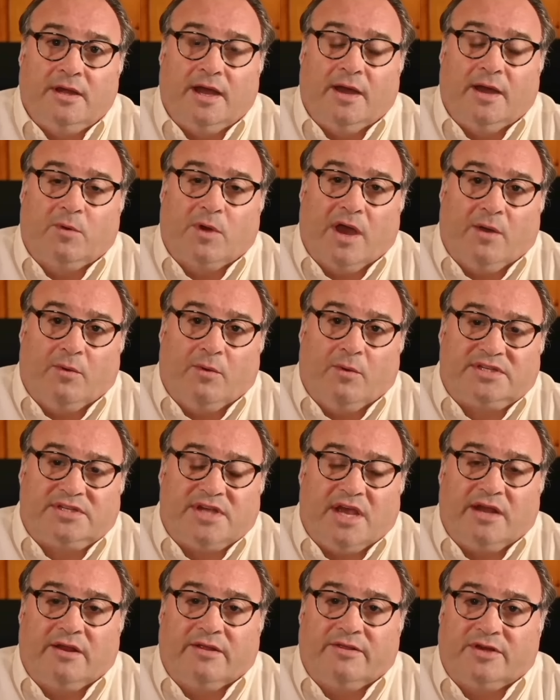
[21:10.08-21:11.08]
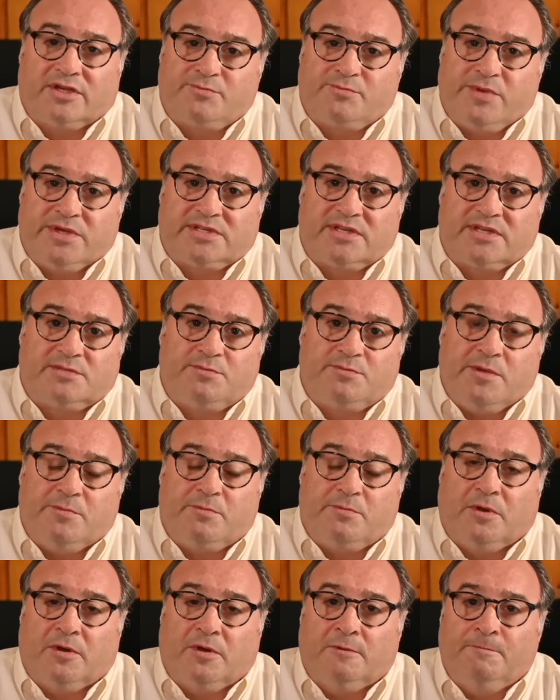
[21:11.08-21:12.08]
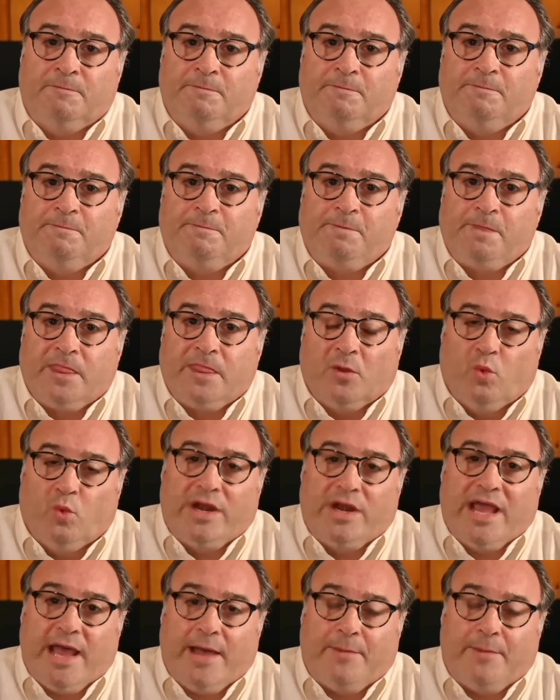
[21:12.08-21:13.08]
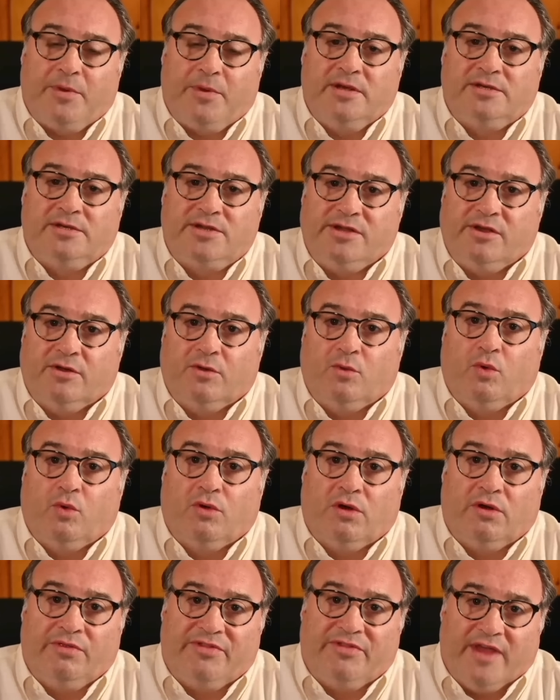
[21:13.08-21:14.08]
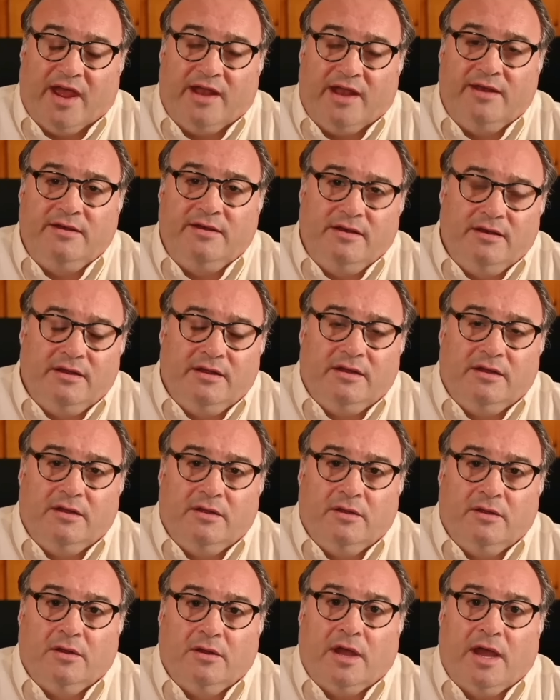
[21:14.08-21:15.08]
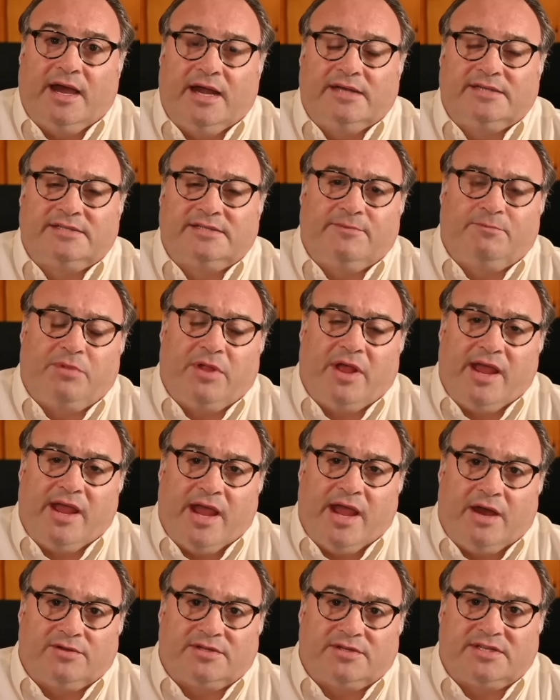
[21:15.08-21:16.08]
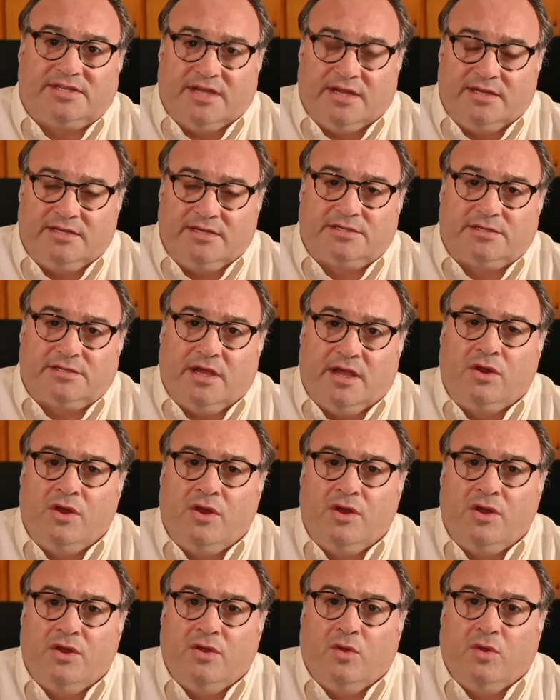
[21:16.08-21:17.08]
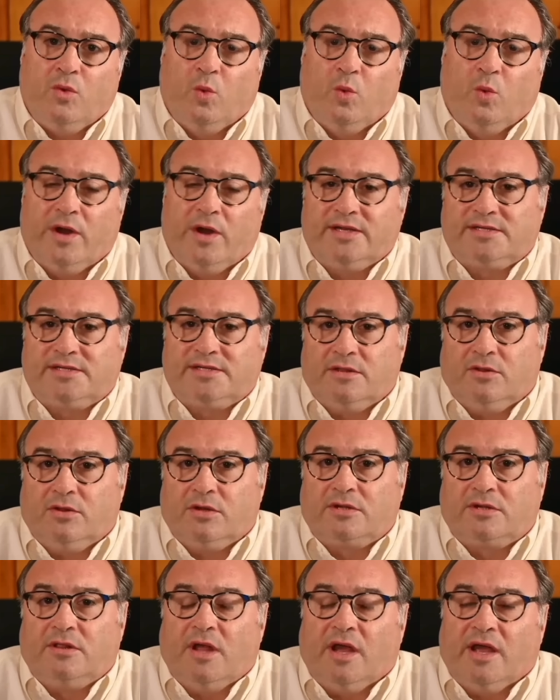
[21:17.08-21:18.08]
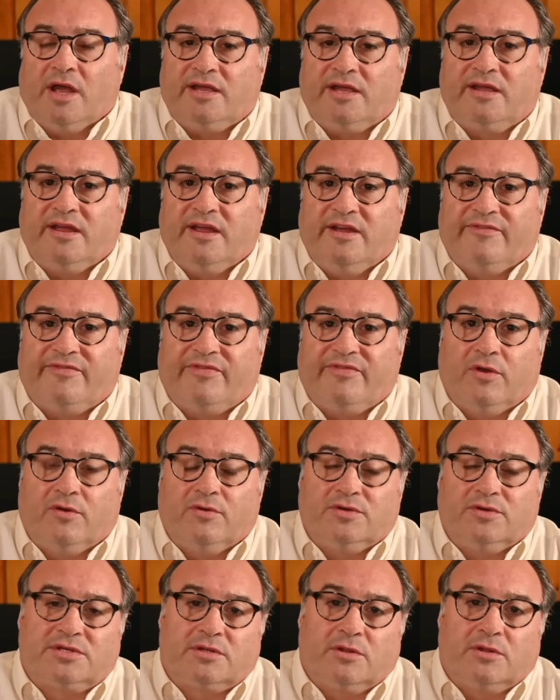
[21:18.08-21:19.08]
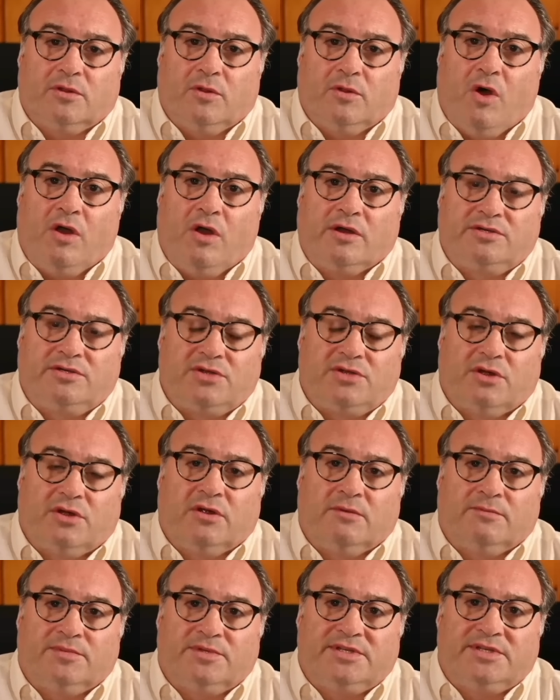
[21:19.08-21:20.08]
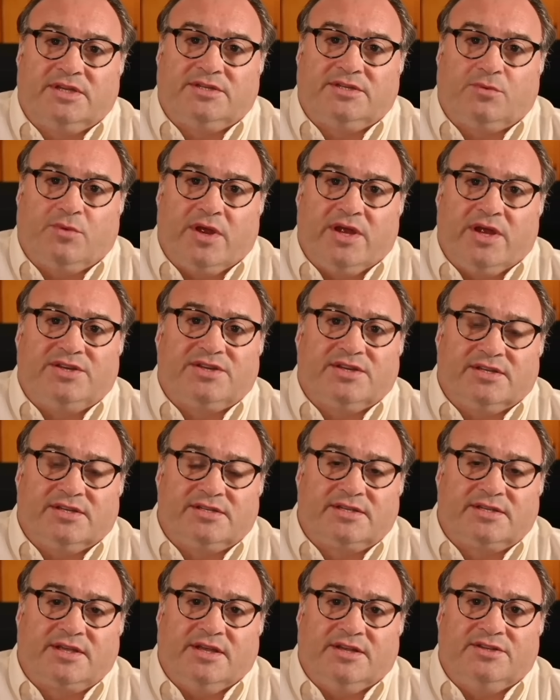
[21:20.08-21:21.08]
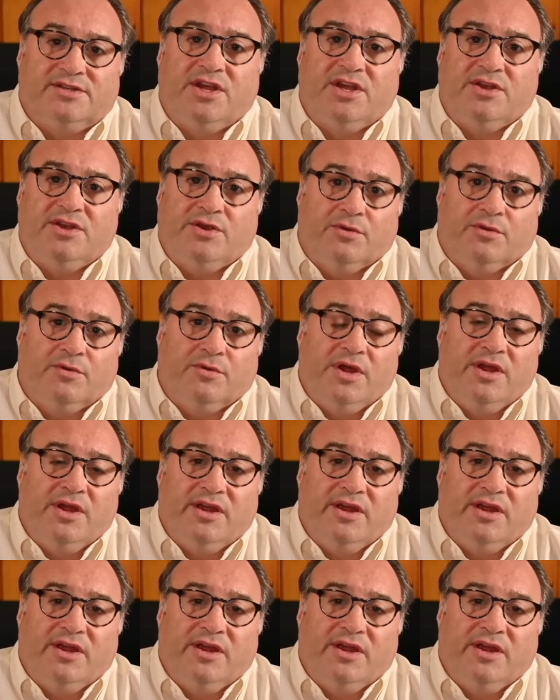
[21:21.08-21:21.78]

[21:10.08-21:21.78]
I, would say to those business people, what happened to your world then? How does that play out since? What does it look like if those long-term situations continue?